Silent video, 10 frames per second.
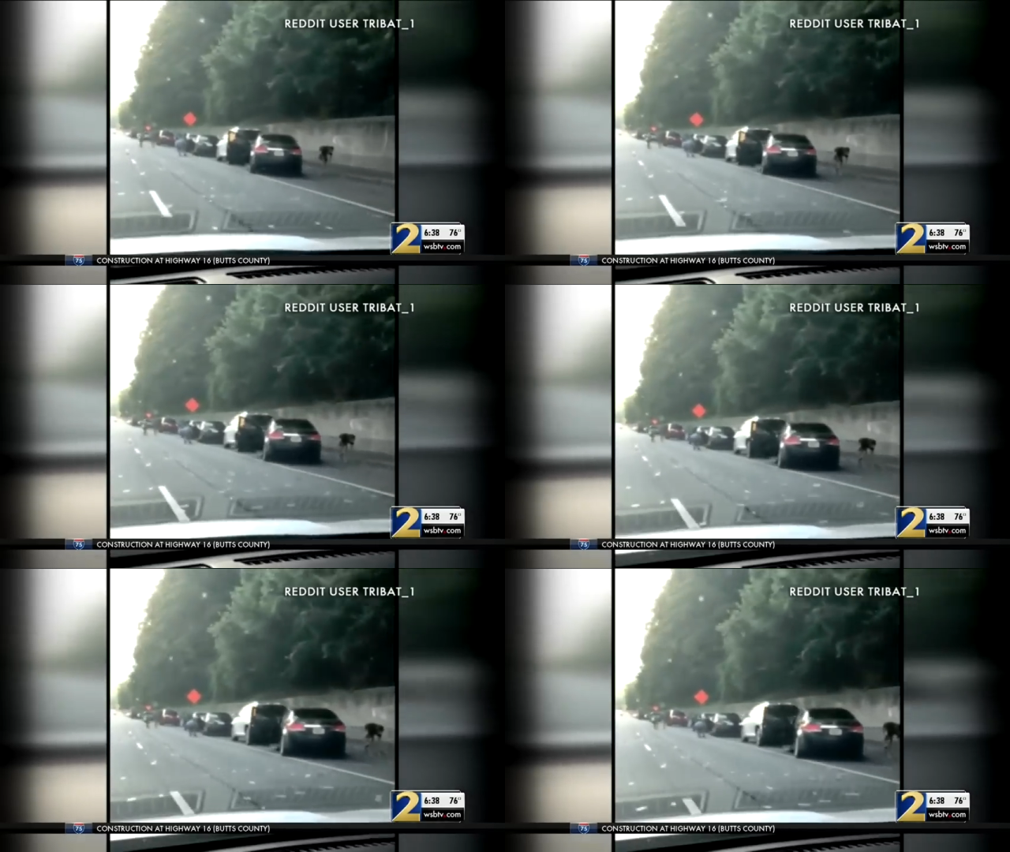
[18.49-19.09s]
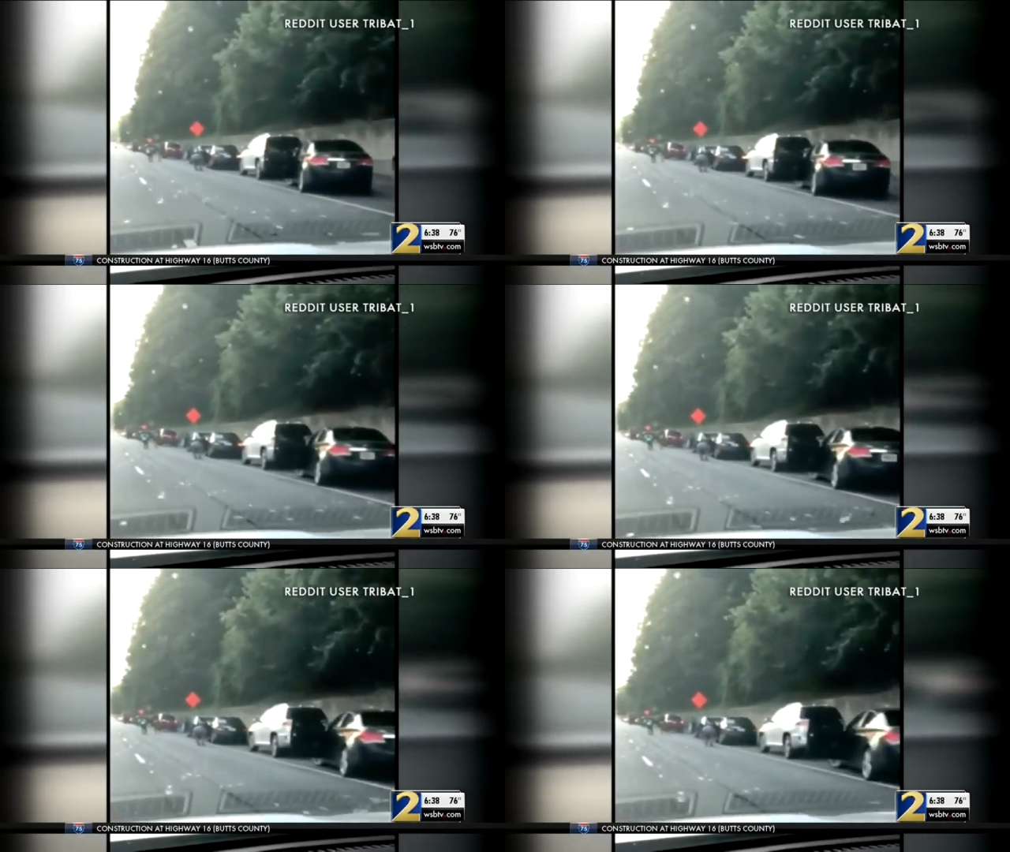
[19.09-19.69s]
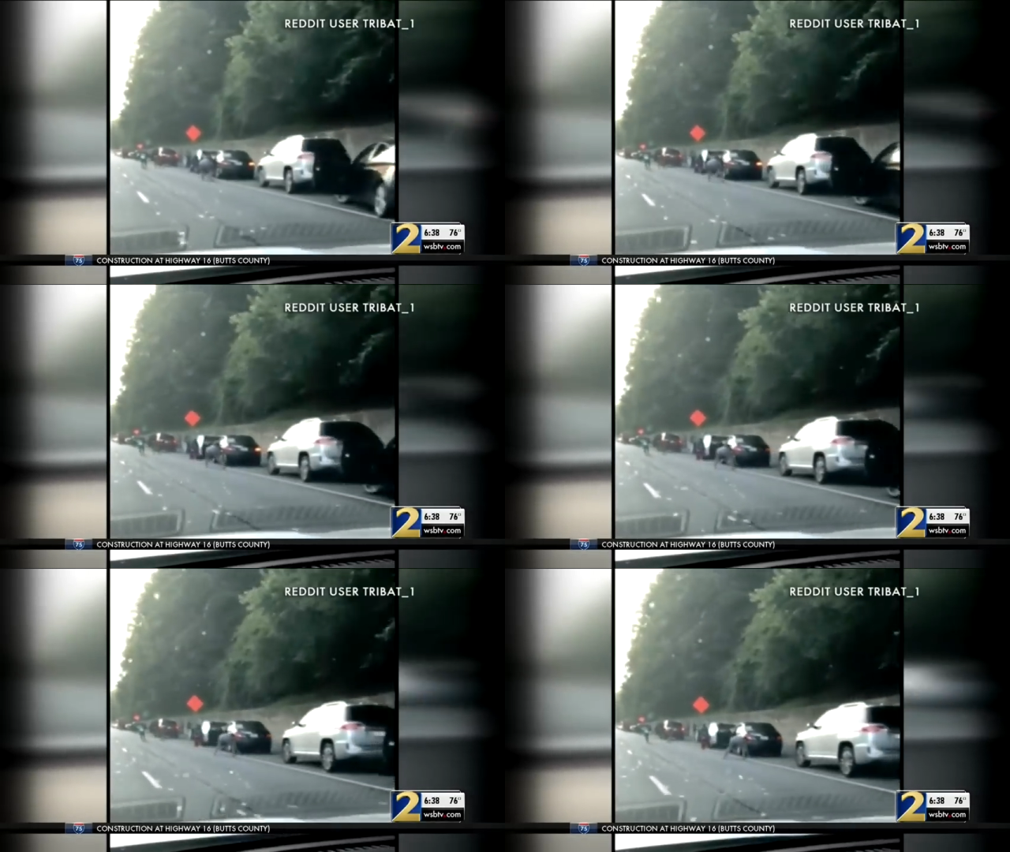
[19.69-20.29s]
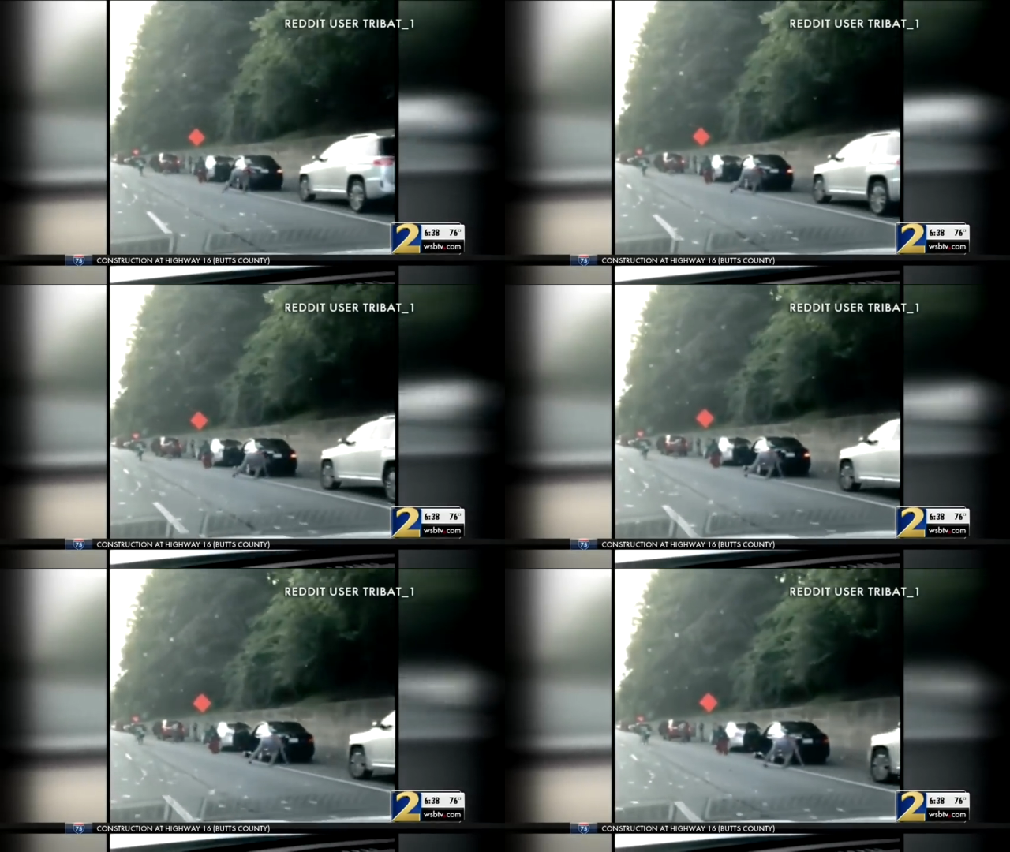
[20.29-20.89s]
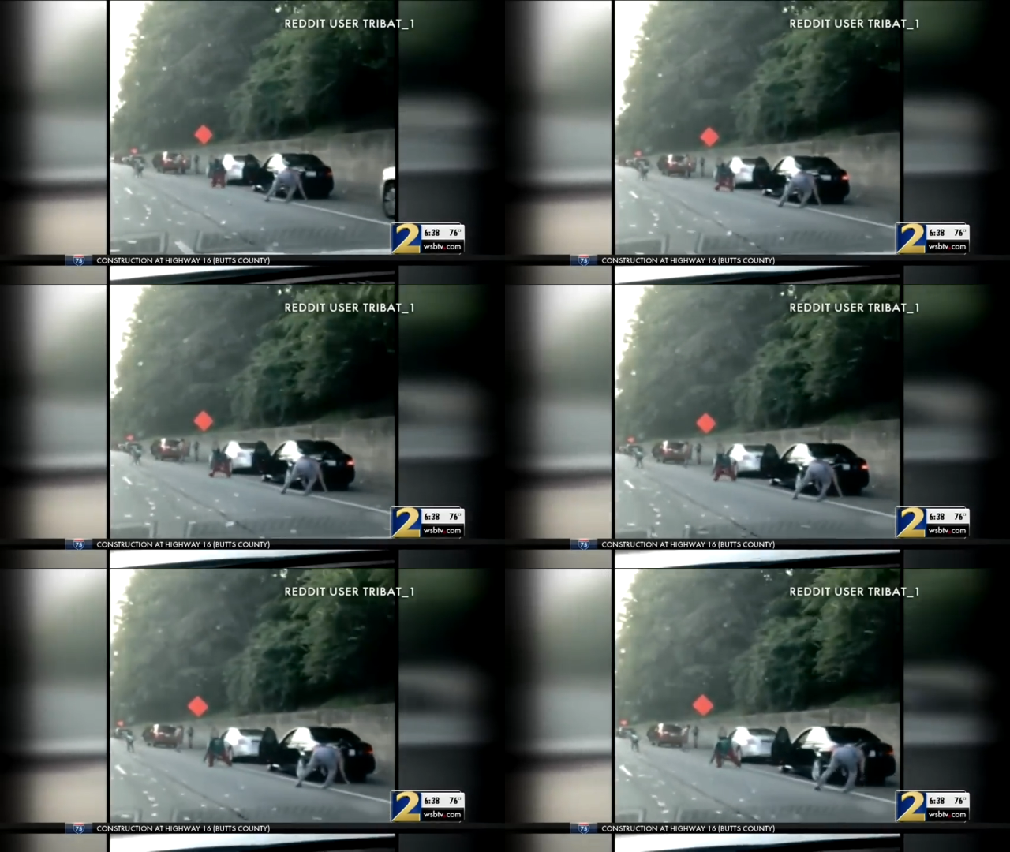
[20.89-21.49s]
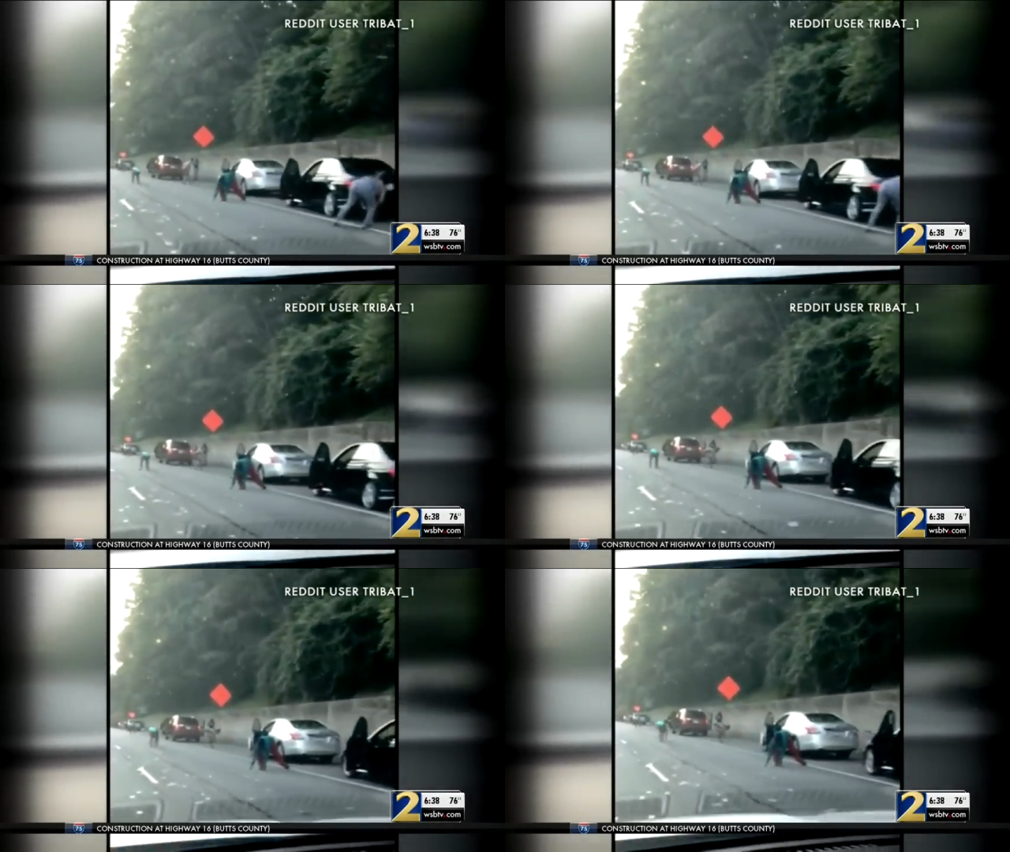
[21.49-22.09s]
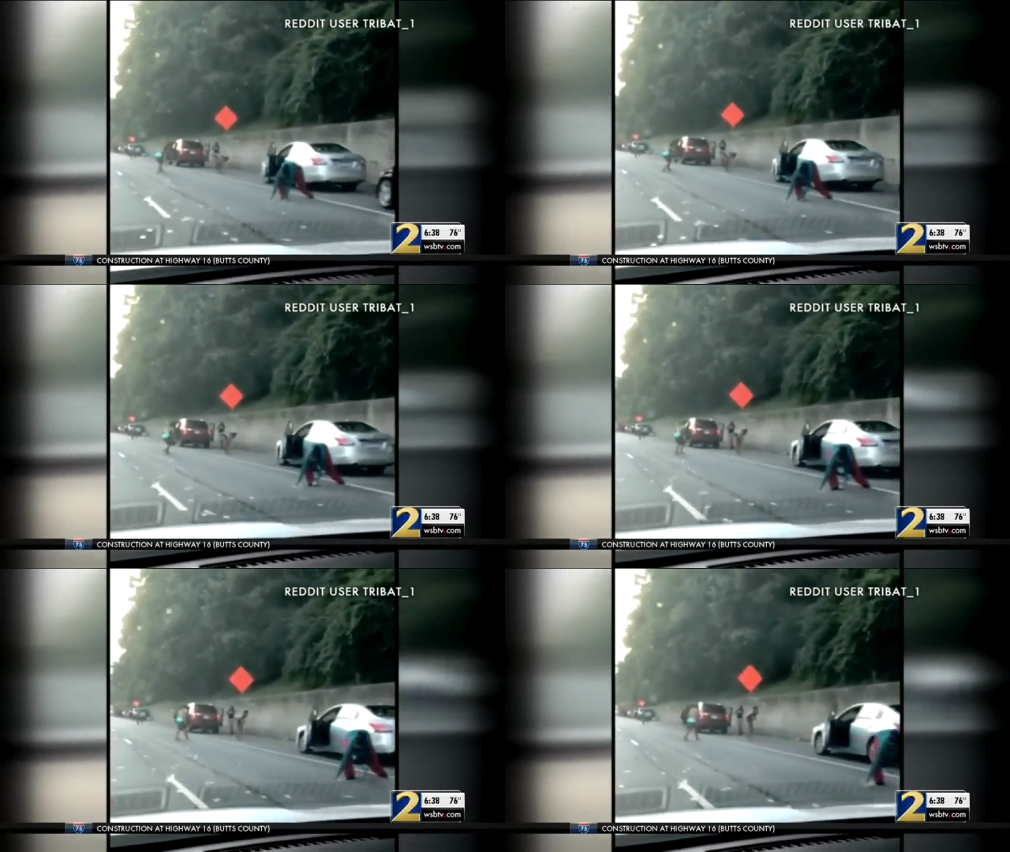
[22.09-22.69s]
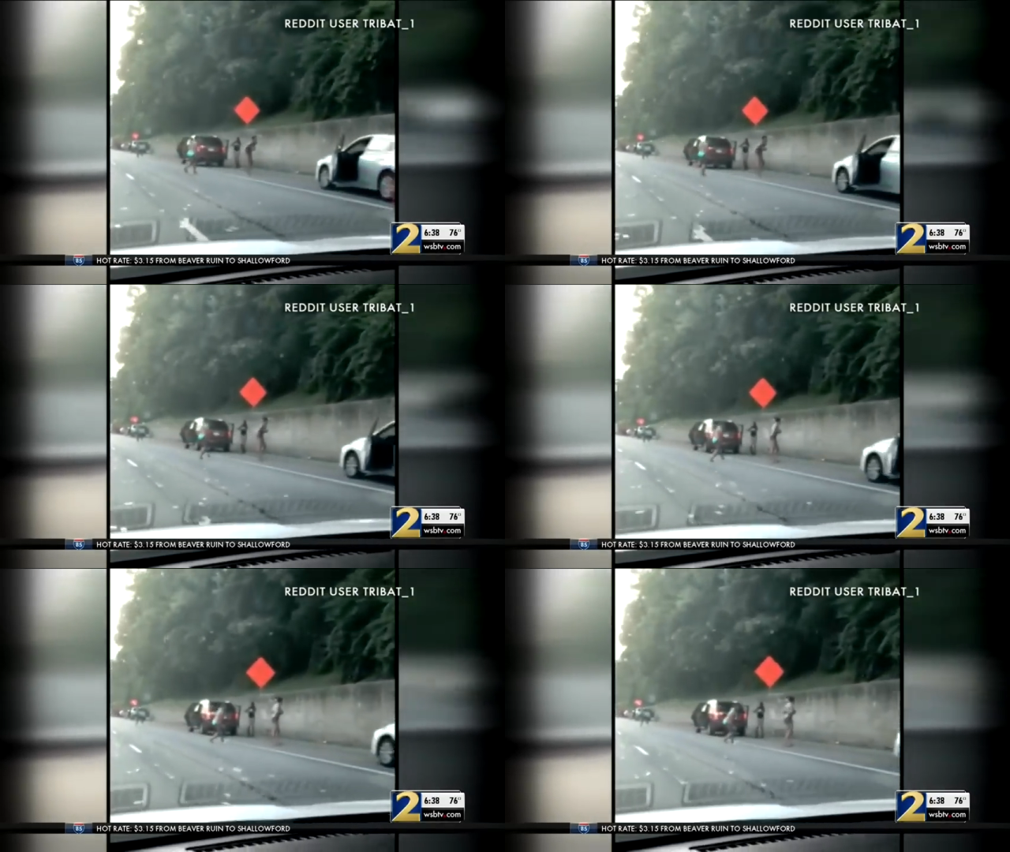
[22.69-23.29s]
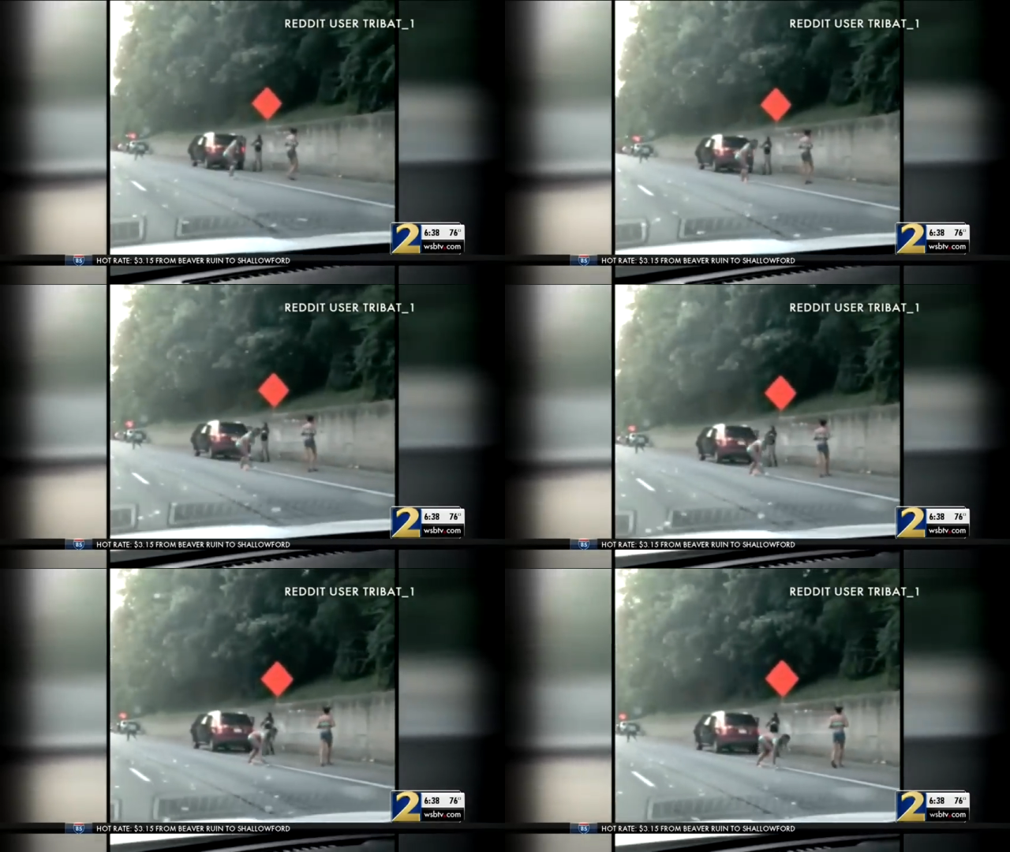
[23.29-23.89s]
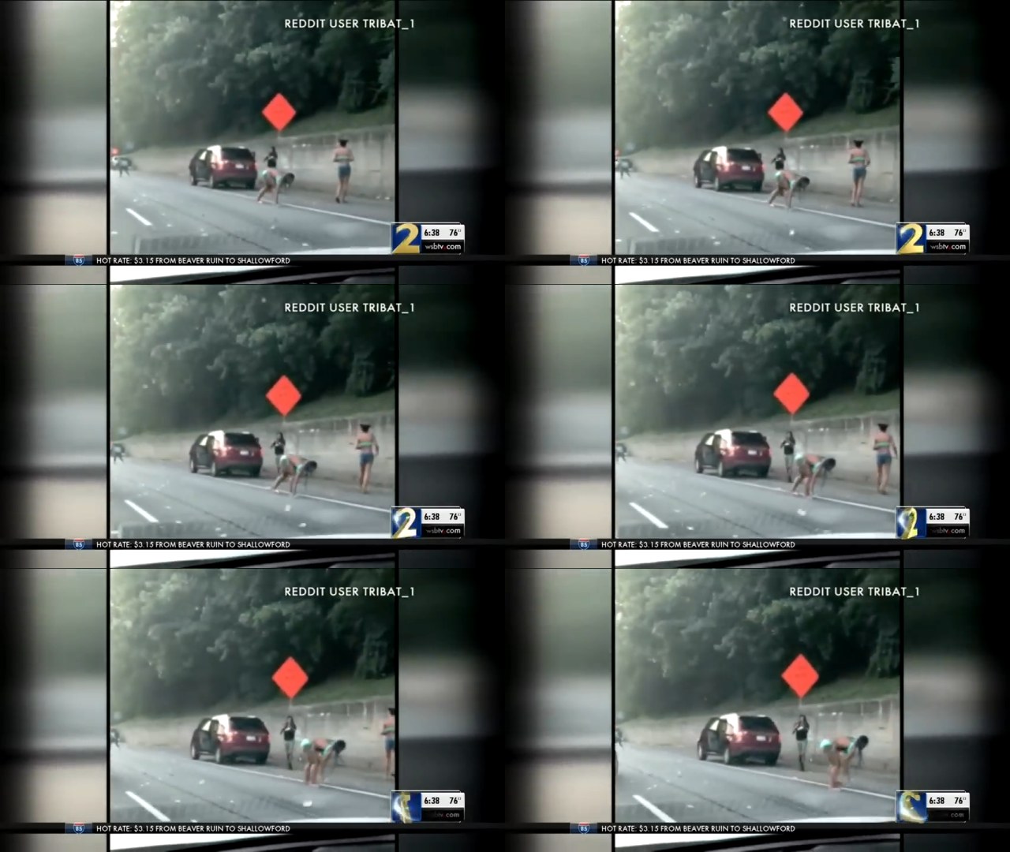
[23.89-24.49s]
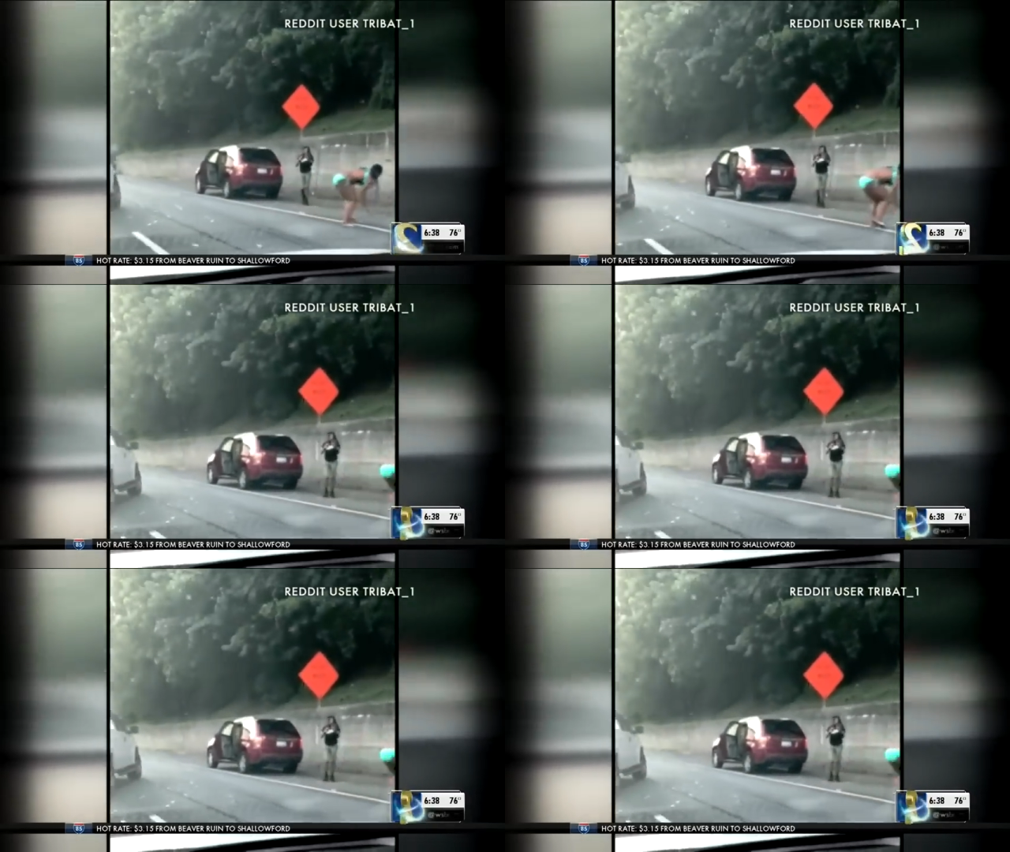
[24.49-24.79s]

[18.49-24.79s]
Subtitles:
No face is visible, so there are no lips to read.